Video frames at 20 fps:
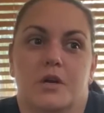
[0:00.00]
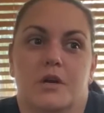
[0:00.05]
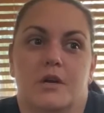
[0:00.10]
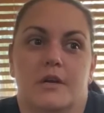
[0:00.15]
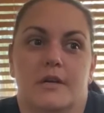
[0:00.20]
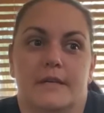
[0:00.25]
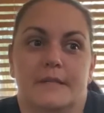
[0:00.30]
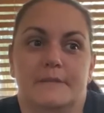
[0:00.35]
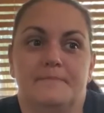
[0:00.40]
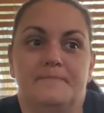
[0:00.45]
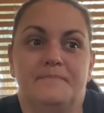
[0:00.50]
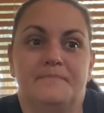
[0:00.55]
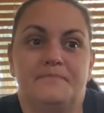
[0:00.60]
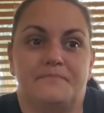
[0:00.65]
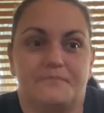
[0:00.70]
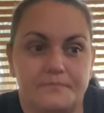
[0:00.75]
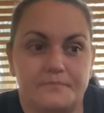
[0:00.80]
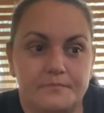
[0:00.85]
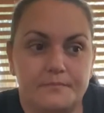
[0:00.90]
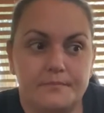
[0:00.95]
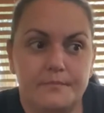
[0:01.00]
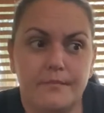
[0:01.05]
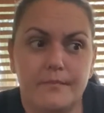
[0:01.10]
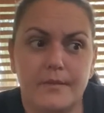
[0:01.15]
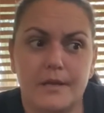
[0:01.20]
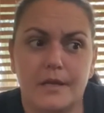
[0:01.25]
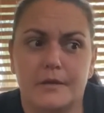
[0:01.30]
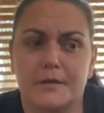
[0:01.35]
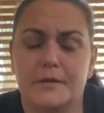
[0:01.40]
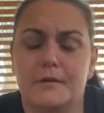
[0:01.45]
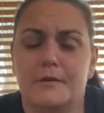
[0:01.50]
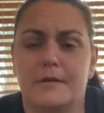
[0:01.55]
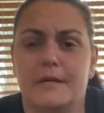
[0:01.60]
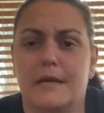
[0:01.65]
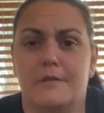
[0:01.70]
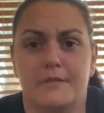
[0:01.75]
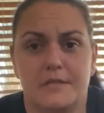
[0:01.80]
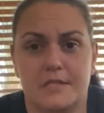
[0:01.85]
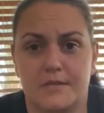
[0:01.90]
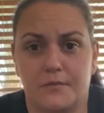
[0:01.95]
on clearing
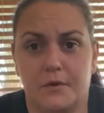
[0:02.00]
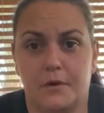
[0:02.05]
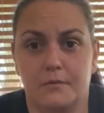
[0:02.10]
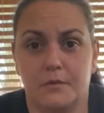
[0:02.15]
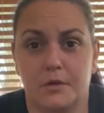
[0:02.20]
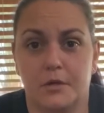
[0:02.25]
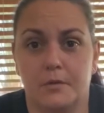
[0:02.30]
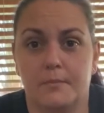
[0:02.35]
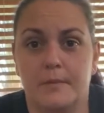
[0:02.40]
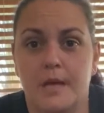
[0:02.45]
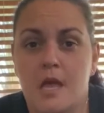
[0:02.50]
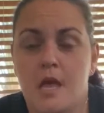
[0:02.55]
out this front room.